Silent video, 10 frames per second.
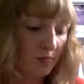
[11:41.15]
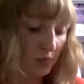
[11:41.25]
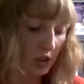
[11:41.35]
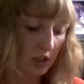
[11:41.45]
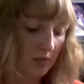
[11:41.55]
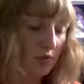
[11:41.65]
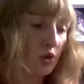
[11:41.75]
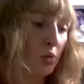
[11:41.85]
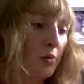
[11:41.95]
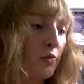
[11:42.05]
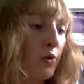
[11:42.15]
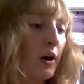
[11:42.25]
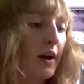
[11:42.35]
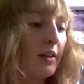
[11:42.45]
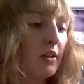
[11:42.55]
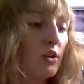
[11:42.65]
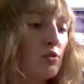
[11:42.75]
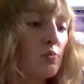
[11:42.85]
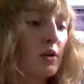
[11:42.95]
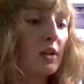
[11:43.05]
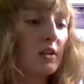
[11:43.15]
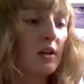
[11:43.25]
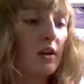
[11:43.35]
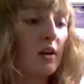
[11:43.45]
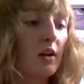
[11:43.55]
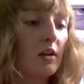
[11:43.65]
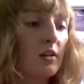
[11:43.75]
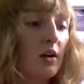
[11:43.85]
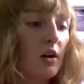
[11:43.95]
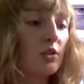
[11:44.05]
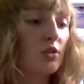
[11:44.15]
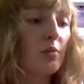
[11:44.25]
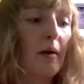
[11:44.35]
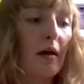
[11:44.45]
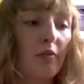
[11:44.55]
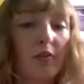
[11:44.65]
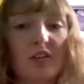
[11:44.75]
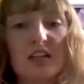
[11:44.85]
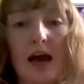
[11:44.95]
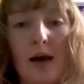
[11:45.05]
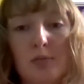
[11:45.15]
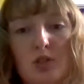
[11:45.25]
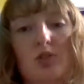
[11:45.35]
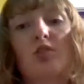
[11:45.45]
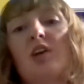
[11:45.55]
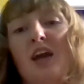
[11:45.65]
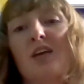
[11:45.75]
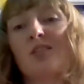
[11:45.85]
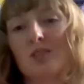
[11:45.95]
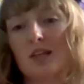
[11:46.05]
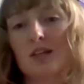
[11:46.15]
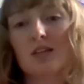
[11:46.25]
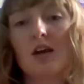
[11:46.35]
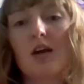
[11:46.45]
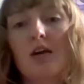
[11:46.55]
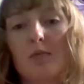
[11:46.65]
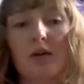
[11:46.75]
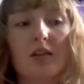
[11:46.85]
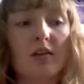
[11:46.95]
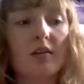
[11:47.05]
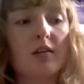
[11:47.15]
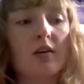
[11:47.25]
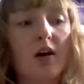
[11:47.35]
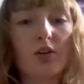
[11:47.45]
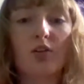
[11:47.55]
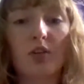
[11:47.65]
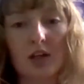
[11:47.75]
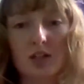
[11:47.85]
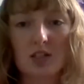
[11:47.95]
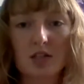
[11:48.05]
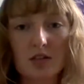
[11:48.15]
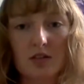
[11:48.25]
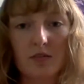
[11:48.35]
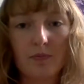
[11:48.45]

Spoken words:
which I've showed before, and then you put it onto the battlefield tapped, so you can't use it, but then on your next